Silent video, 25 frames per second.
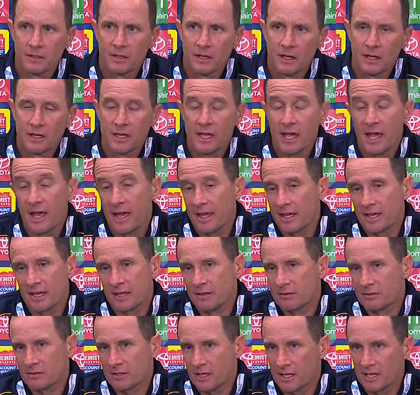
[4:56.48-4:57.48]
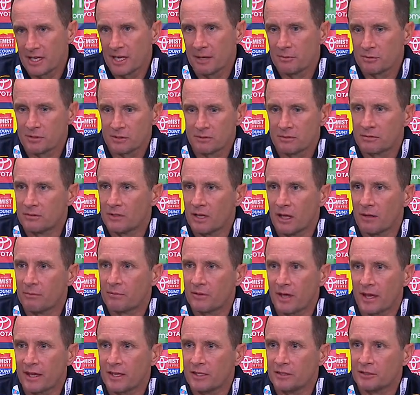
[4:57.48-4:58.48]
Yeah, he keeps you know,
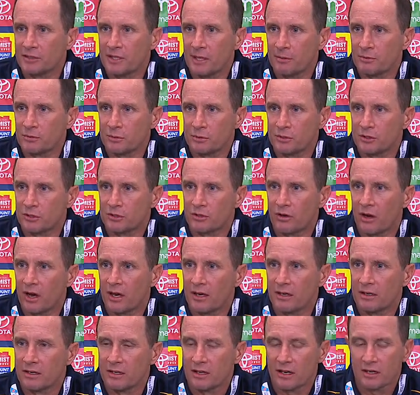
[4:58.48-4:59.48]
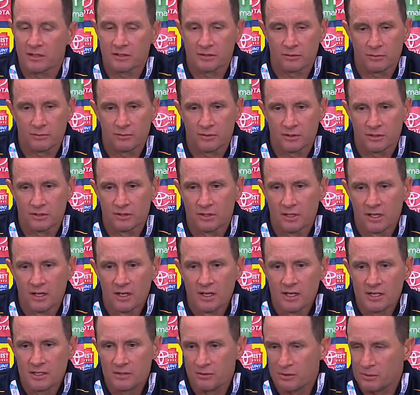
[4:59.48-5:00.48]
taking steps, which is great. You know, some of his
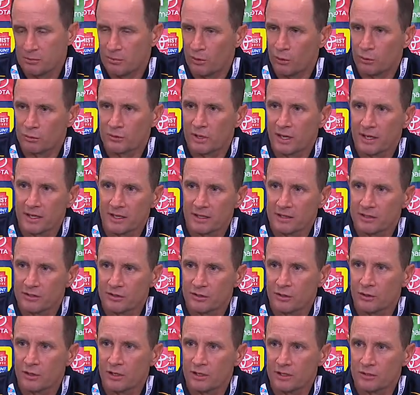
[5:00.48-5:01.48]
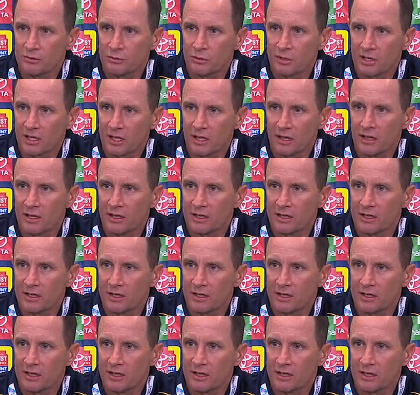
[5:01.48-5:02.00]
ball take inside is really clean.